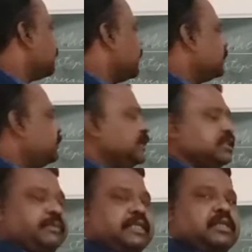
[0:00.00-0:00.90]
of
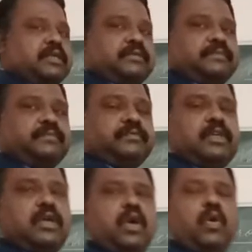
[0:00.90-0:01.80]
expenditure method.
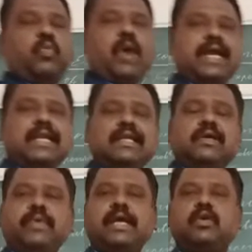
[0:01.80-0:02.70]

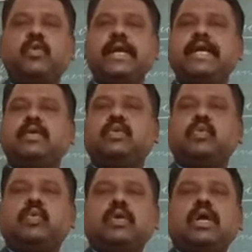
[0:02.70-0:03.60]
While we are going to
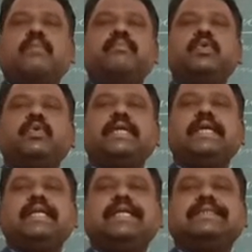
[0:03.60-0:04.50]

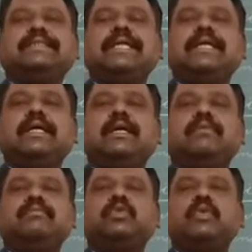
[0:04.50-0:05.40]
computing national
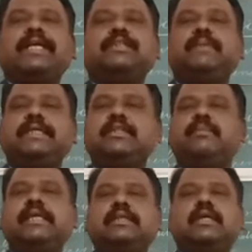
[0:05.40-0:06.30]
income through expenditure
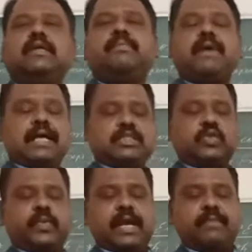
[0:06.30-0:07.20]
method,
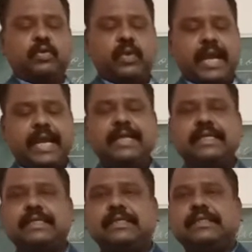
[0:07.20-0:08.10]
first we have to add
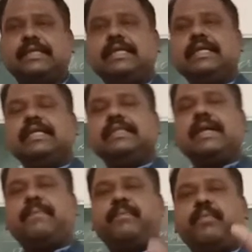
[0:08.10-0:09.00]

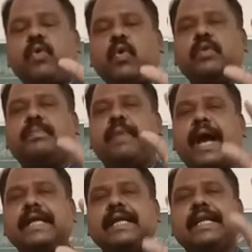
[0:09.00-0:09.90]
the core
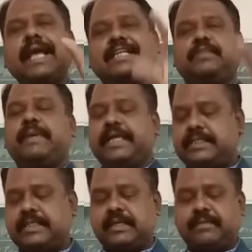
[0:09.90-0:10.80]
final
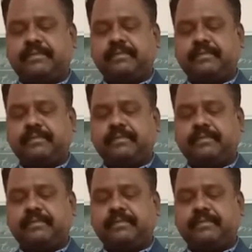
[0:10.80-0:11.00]
expenditure.